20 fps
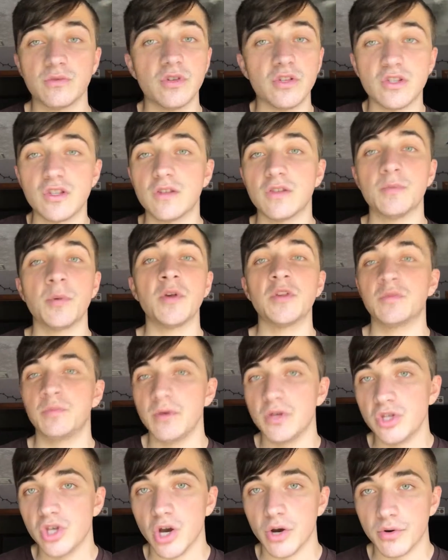just supposed to
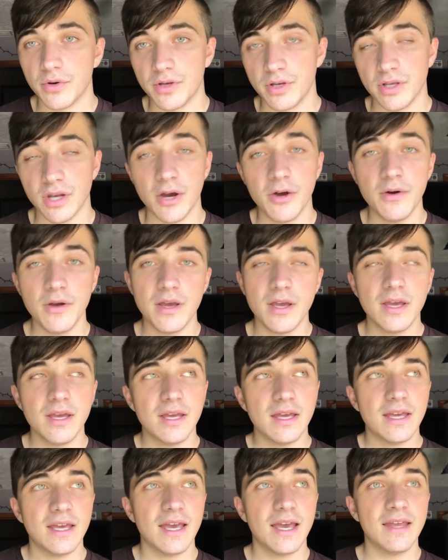be a joke, you know?
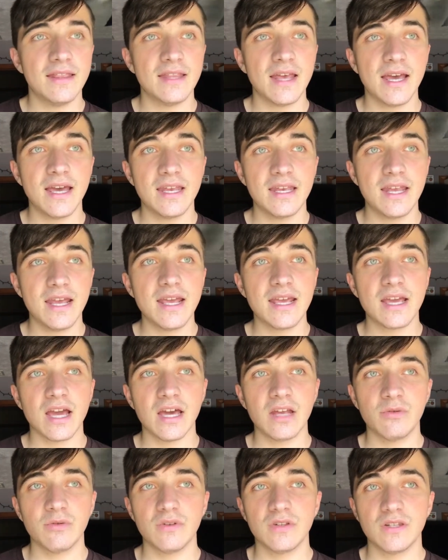And then Nate
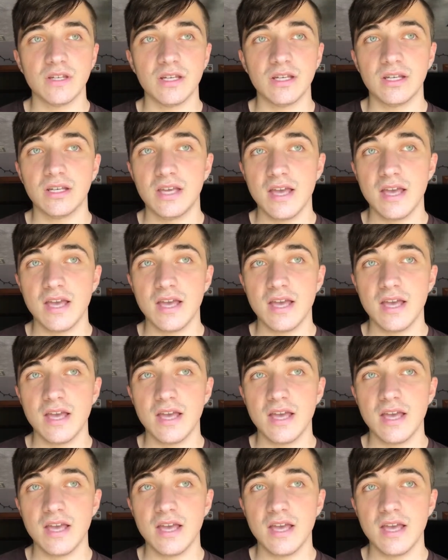kind of was like,